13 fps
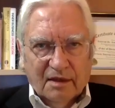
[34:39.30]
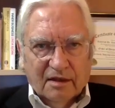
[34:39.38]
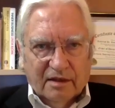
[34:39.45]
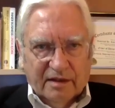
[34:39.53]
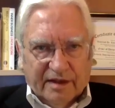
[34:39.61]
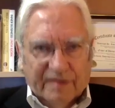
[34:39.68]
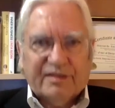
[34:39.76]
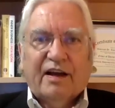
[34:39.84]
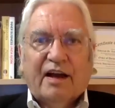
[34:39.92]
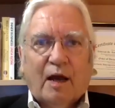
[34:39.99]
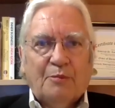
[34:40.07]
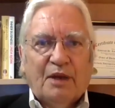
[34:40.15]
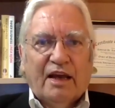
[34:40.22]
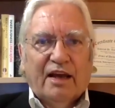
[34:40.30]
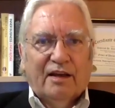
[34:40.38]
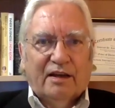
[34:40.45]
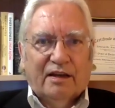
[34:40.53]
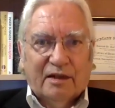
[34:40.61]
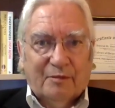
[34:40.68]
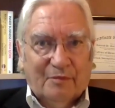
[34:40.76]
Yes, a happy
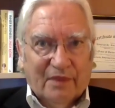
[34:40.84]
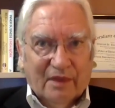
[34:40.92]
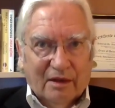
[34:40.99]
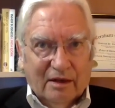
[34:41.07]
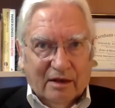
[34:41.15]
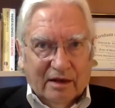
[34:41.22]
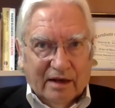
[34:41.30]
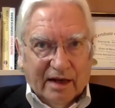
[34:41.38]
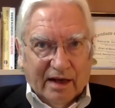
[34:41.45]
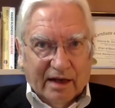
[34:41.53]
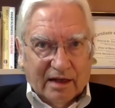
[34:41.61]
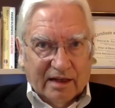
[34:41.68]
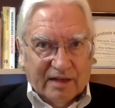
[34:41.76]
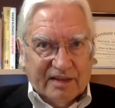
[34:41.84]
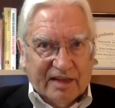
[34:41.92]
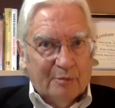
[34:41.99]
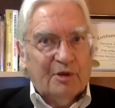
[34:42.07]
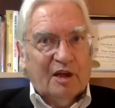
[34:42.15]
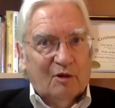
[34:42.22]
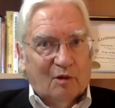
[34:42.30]
ending. And let's
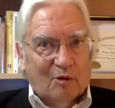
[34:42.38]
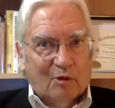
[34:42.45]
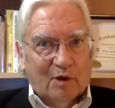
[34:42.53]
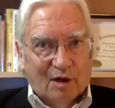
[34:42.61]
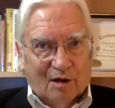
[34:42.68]
that be what we